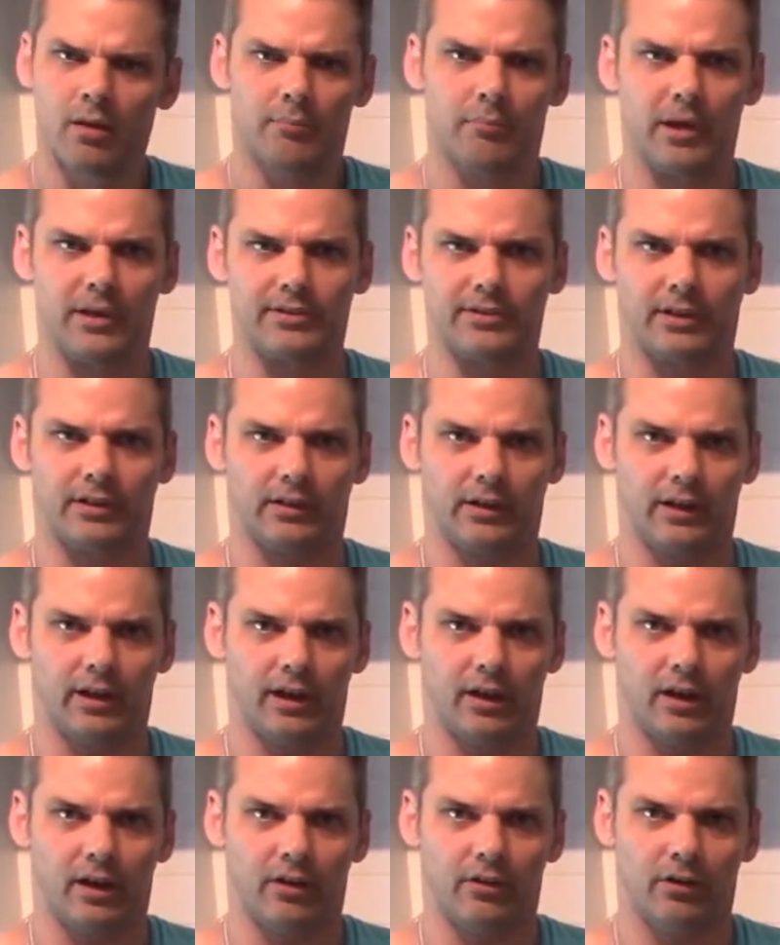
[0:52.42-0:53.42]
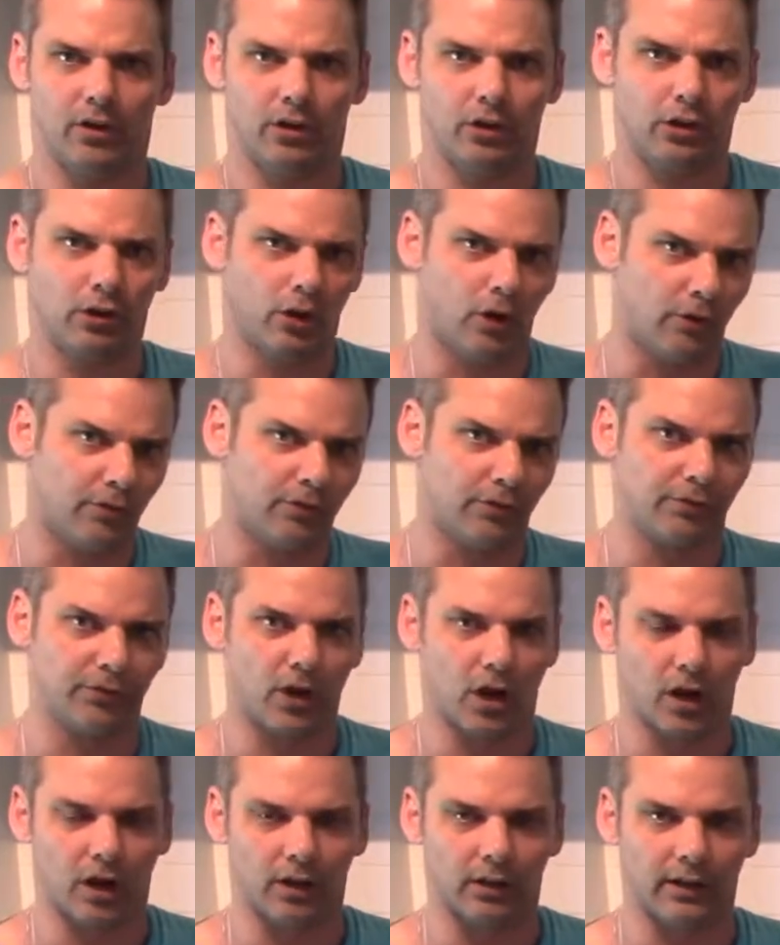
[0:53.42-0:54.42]
basically a clove of
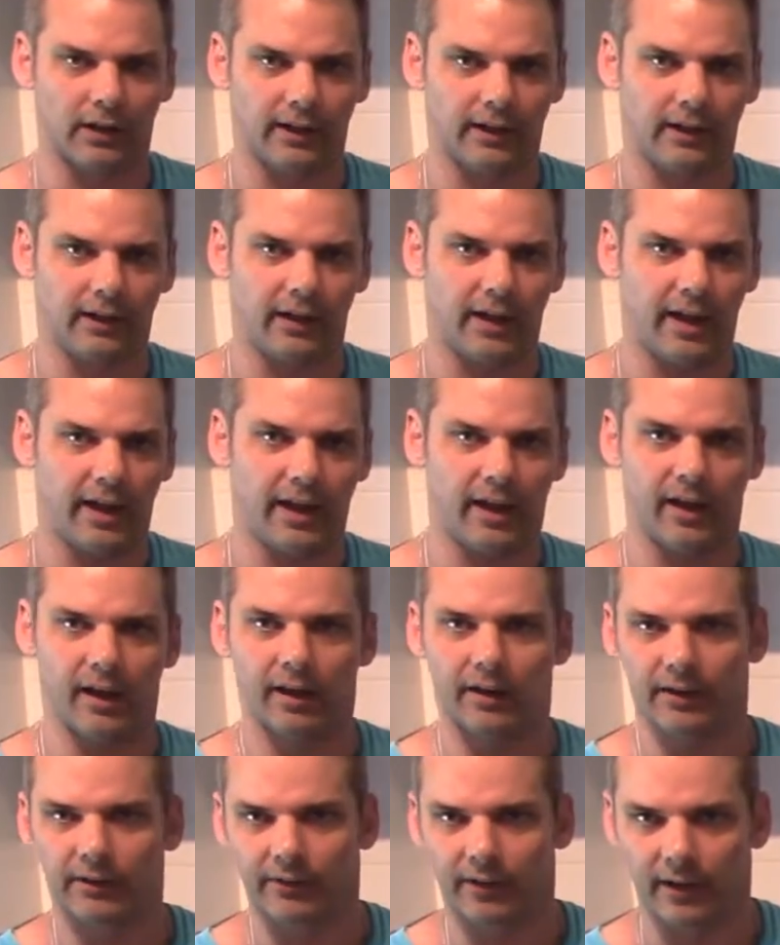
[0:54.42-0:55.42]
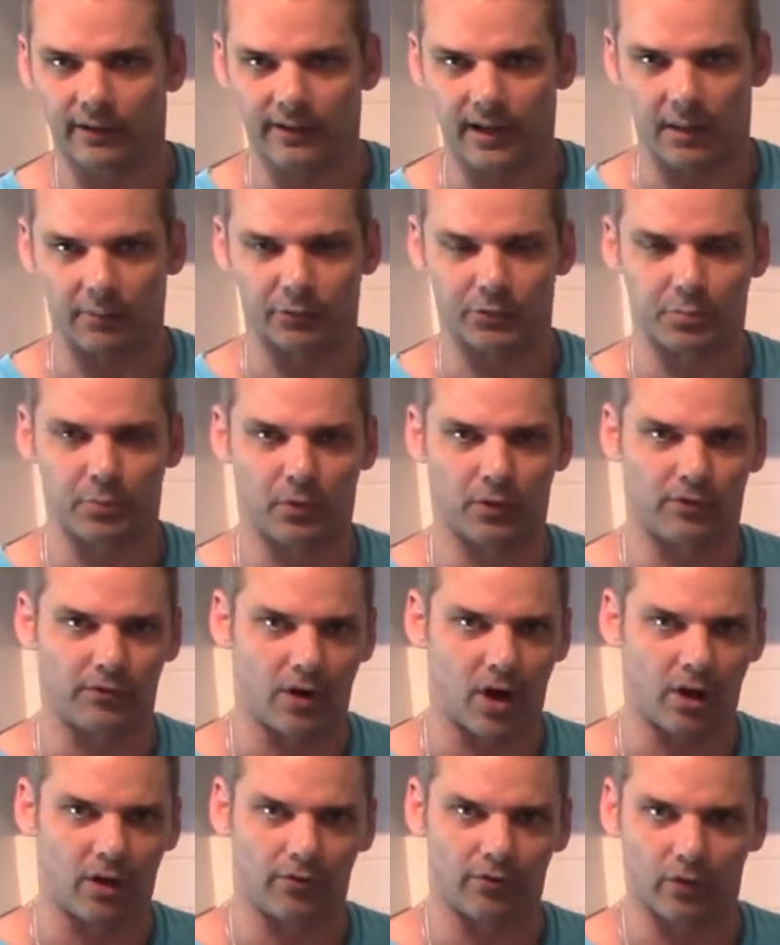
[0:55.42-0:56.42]
garlic and a tablespoon of
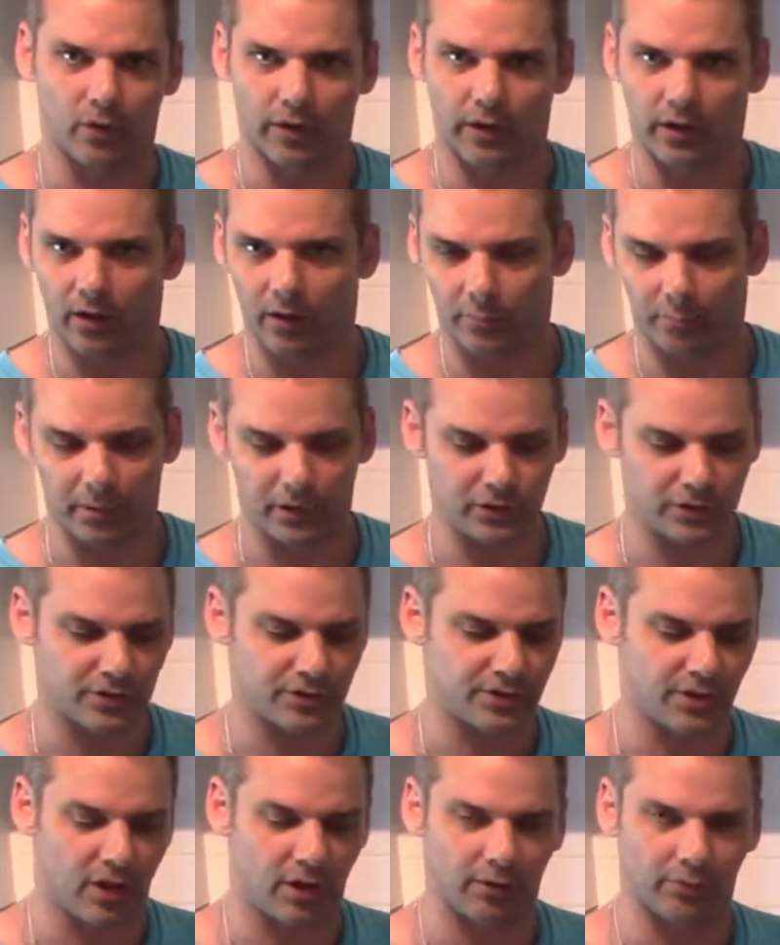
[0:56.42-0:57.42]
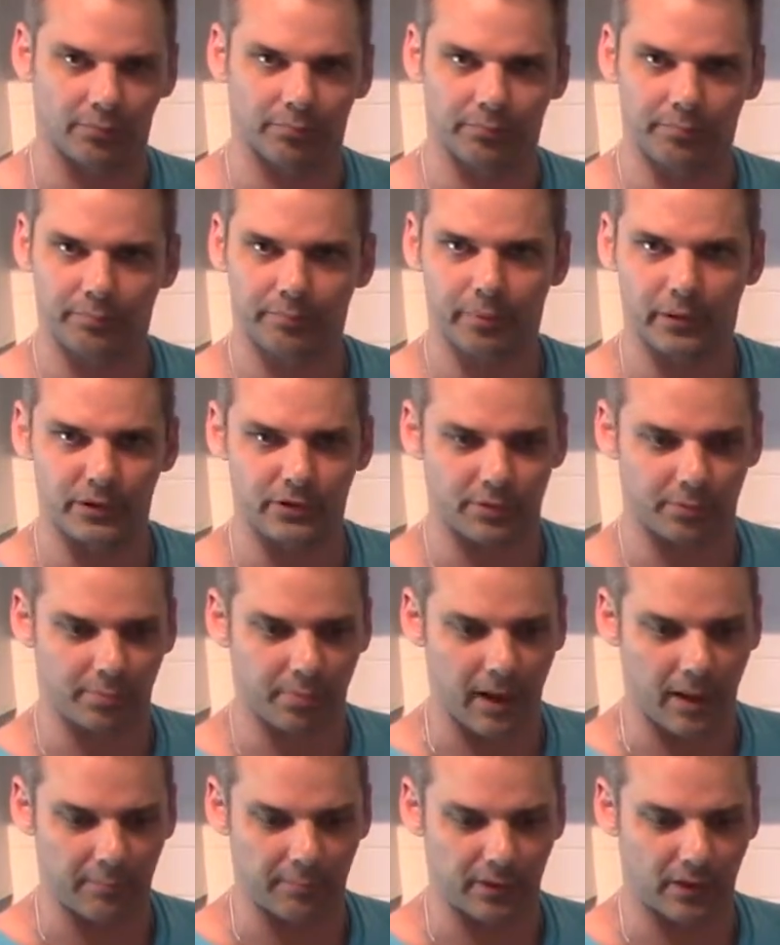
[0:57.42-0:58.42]
olive oil, pinch of salt, and pinch of
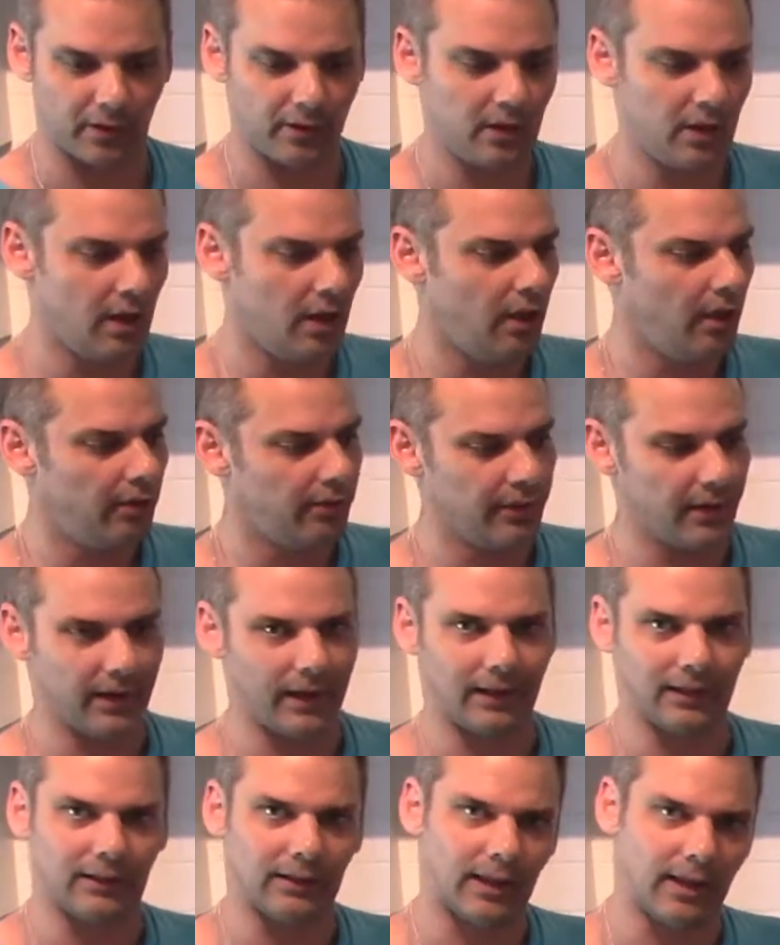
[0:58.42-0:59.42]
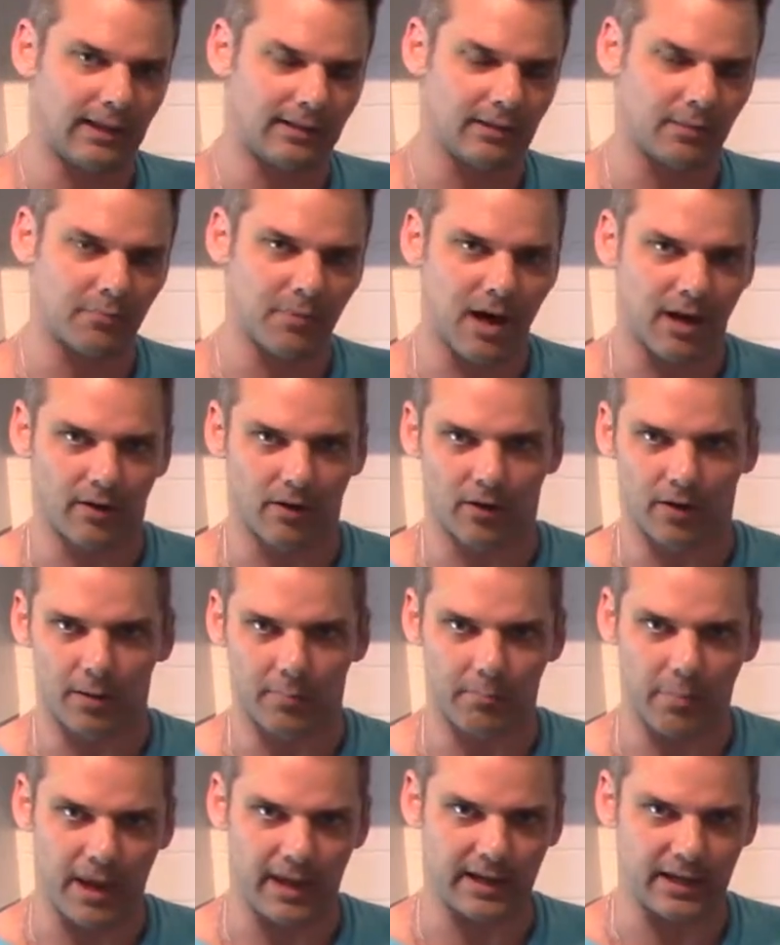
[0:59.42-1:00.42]
pepper. Then I laid them out on a
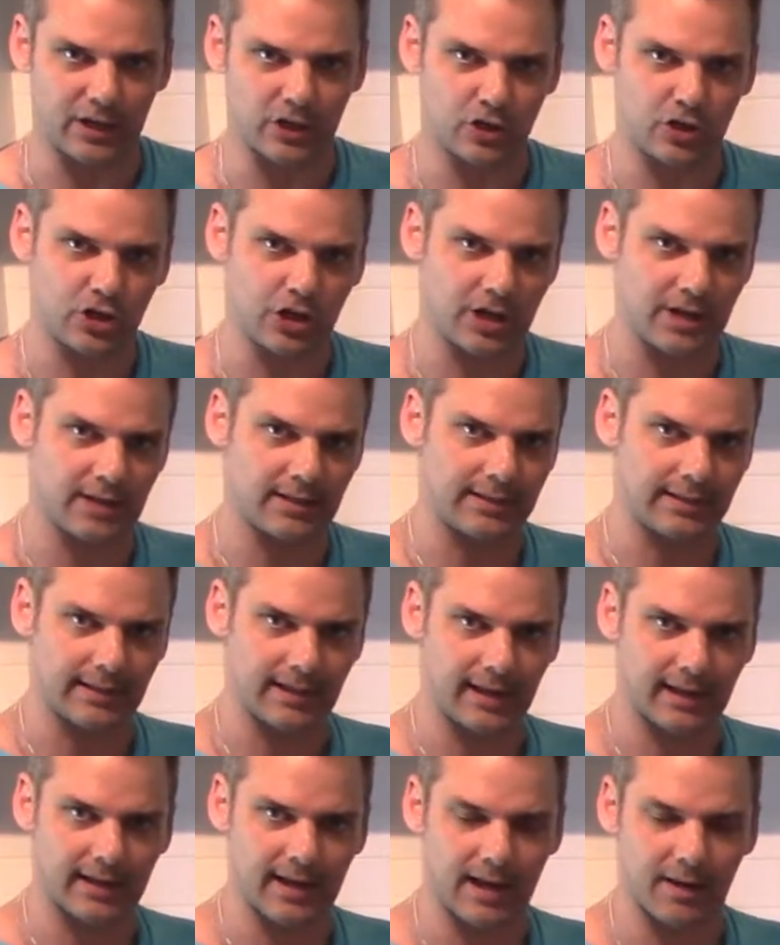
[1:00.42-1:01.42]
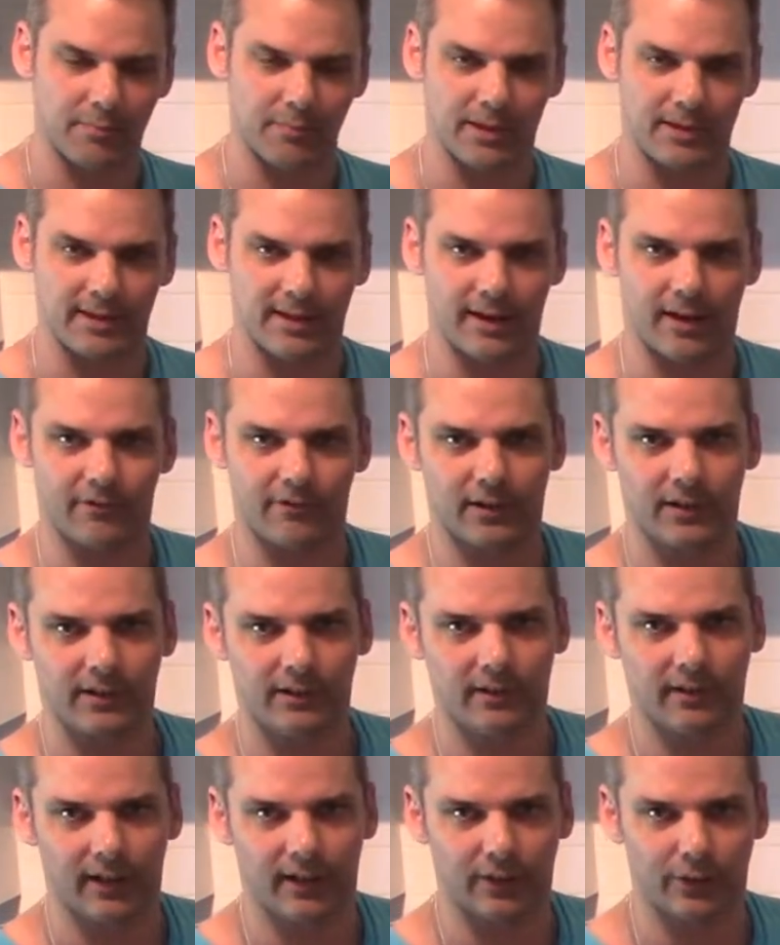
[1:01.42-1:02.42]
baking sheet, and I got them in the oven
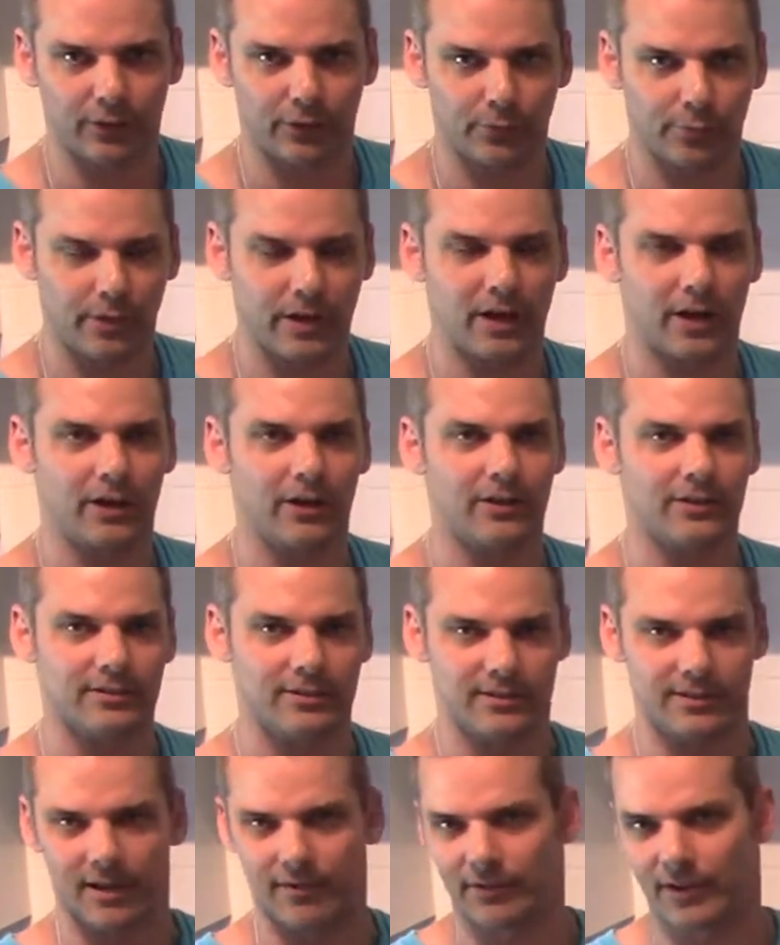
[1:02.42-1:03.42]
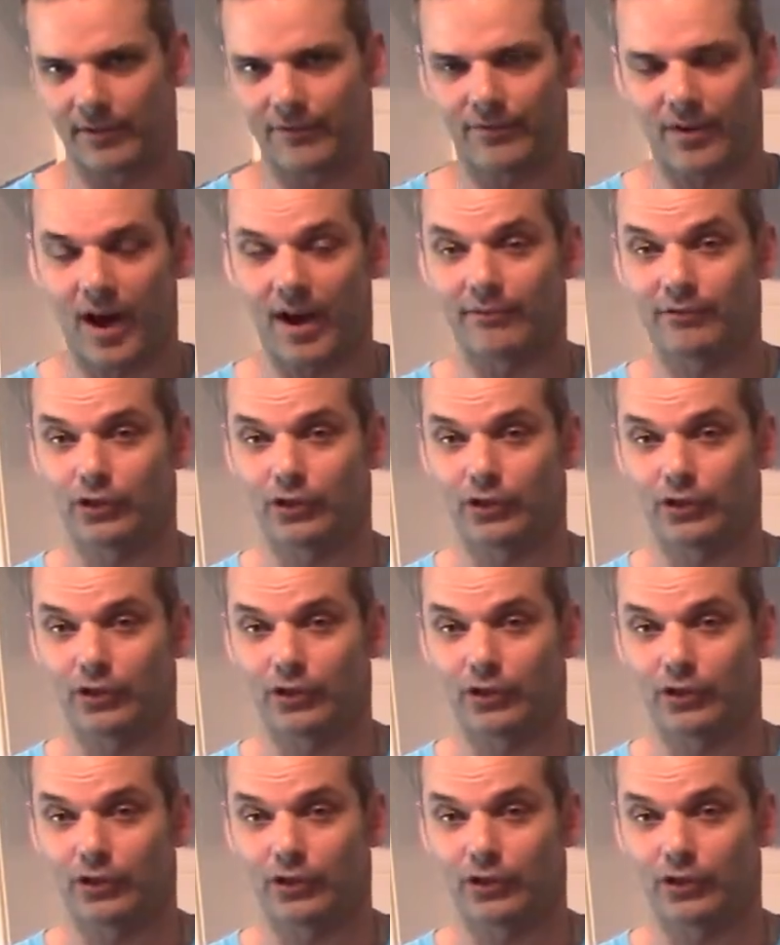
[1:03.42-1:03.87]
at 375